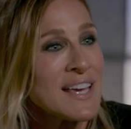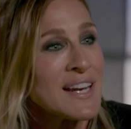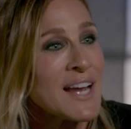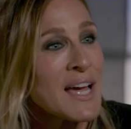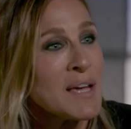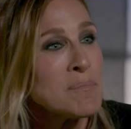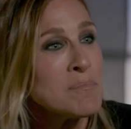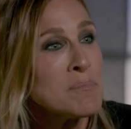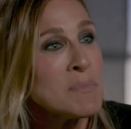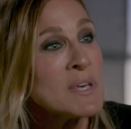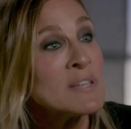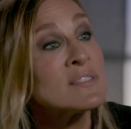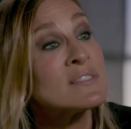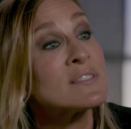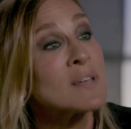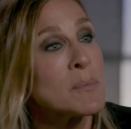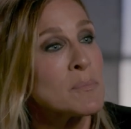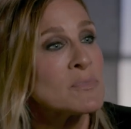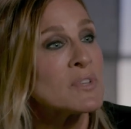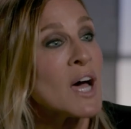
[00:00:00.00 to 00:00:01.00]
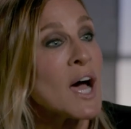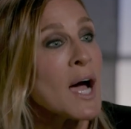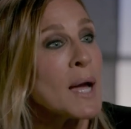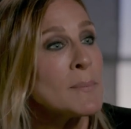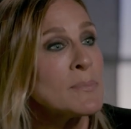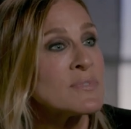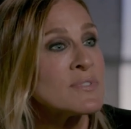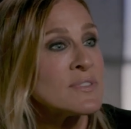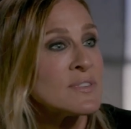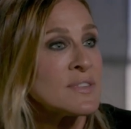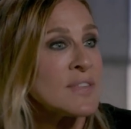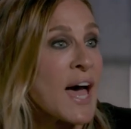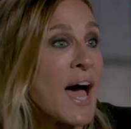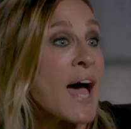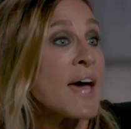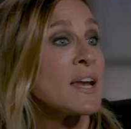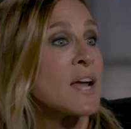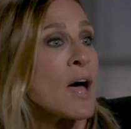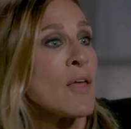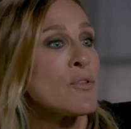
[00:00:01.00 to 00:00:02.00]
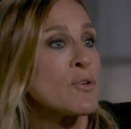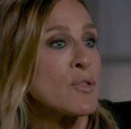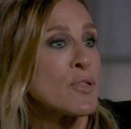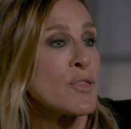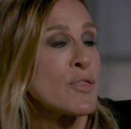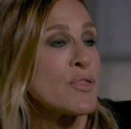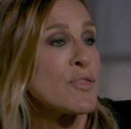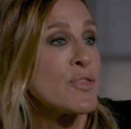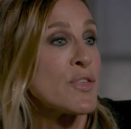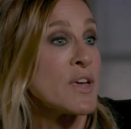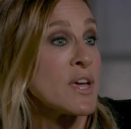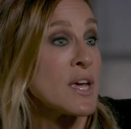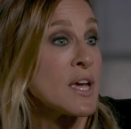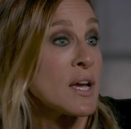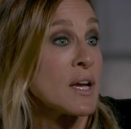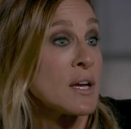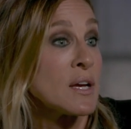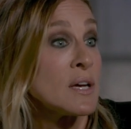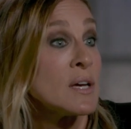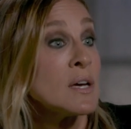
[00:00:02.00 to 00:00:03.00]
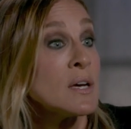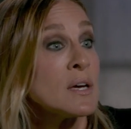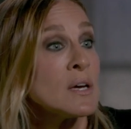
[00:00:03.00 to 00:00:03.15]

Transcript: and I miss um, sometimes um, that other thing.